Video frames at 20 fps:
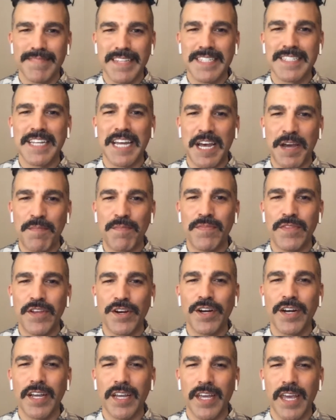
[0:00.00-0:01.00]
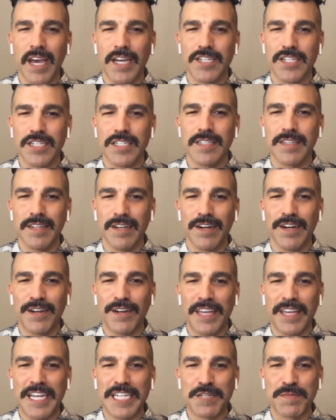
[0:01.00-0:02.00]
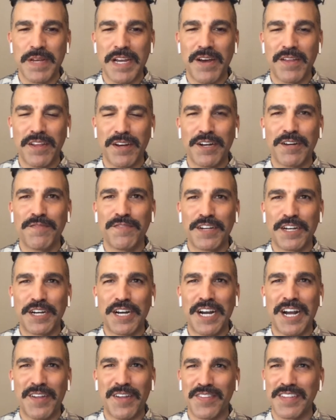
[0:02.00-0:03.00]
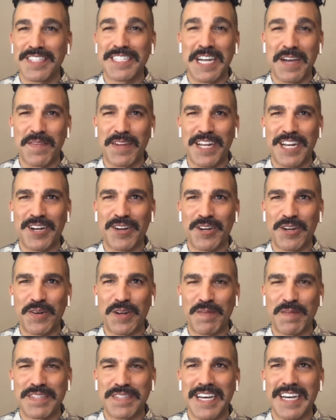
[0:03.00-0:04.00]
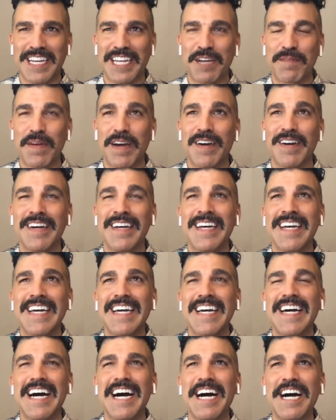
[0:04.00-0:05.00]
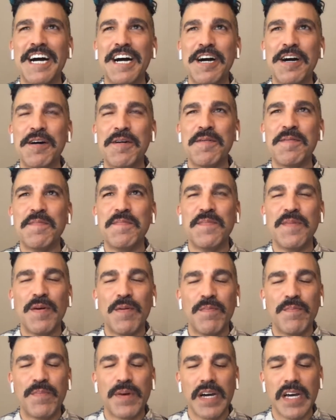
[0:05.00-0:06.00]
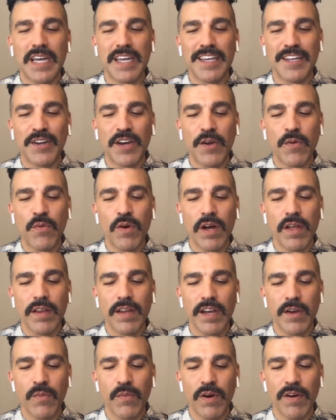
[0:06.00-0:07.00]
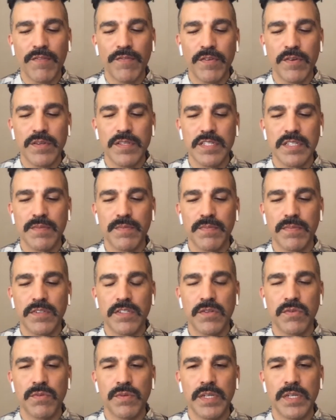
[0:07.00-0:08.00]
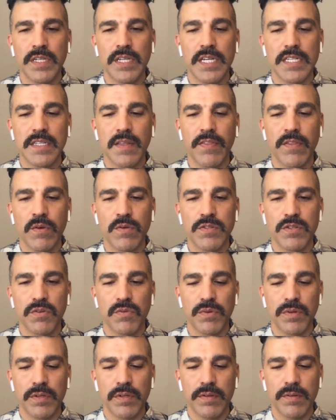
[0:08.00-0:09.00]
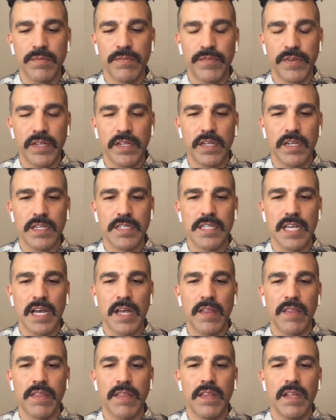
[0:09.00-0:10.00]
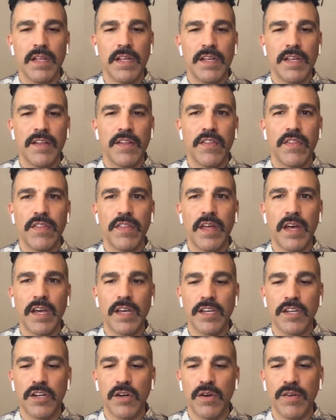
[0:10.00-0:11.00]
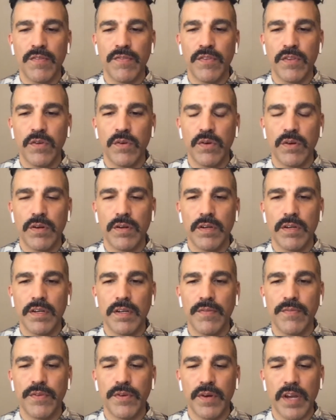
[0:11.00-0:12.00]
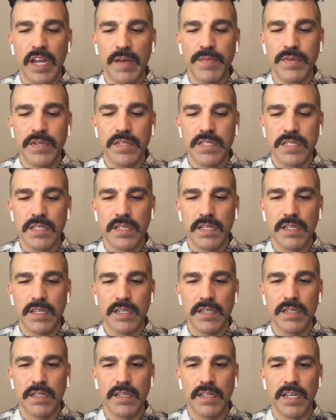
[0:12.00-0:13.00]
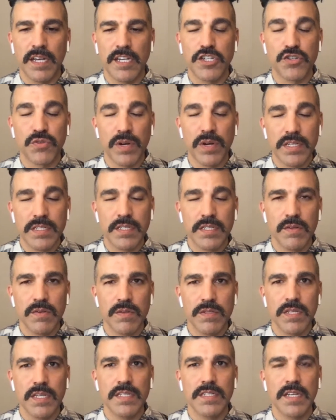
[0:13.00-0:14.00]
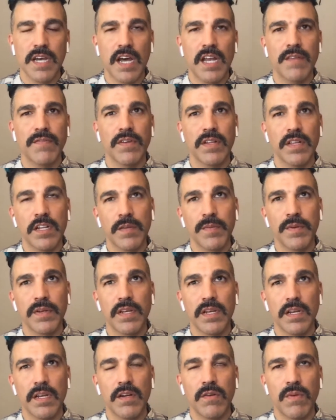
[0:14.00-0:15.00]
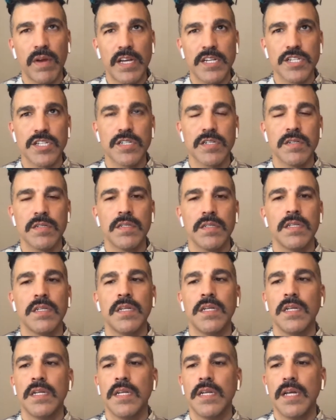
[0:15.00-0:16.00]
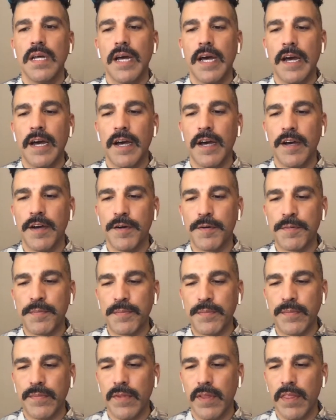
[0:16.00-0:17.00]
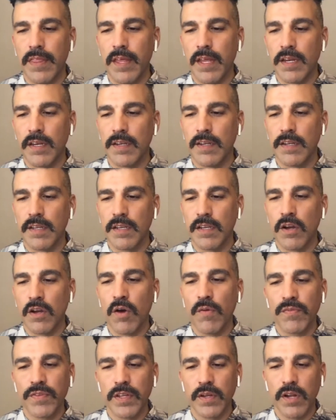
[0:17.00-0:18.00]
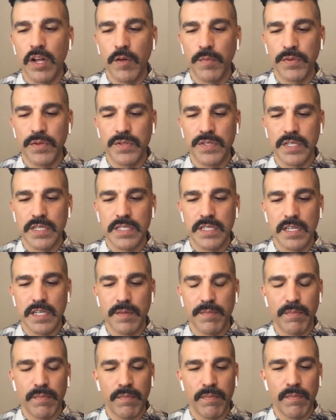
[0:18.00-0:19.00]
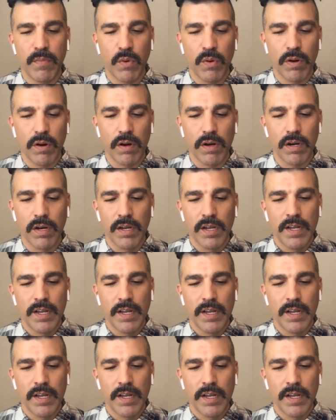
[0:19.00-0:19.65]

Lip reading: This time they're gonna catch me out. They're gonna figure out this time that I don't know what I'm talking about. But I want folks to realize that those are real feelings, and that if you're able to address those as kind of a little bit irrational, then hopefully it'll help you succeed more.